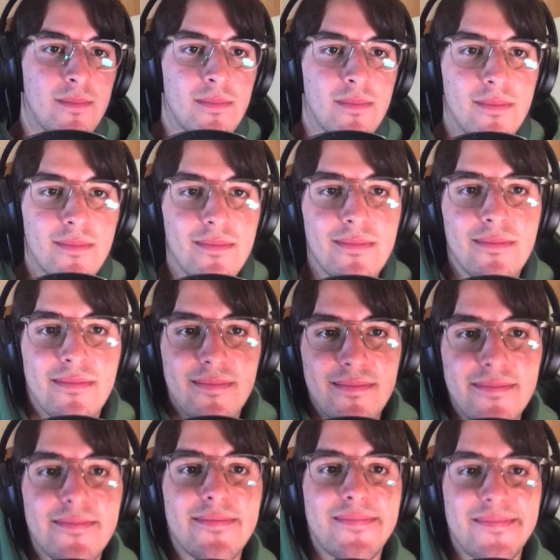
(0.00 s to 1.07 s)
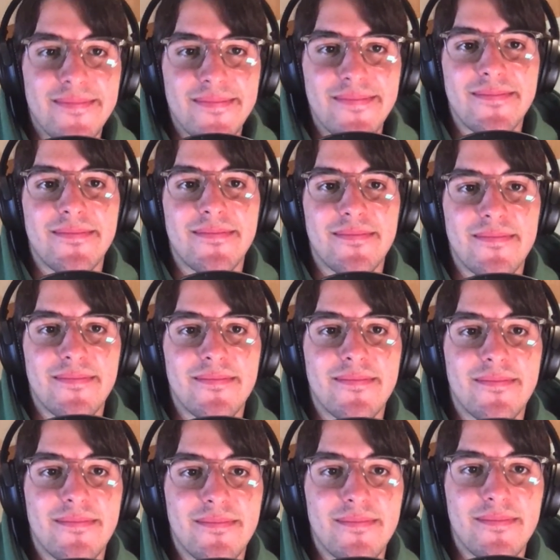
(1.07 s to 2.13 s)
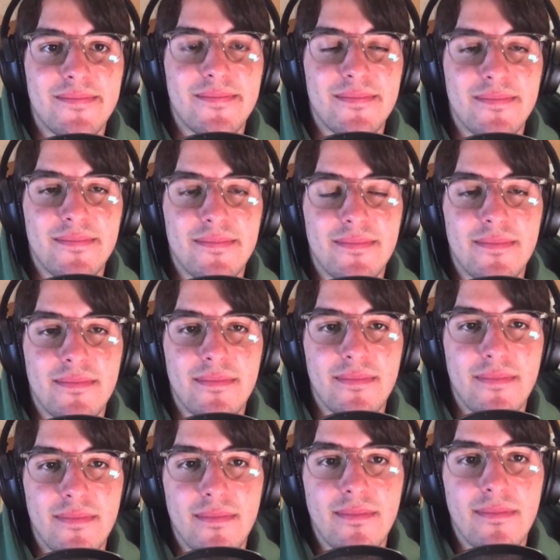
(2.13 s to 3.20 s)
[no speech]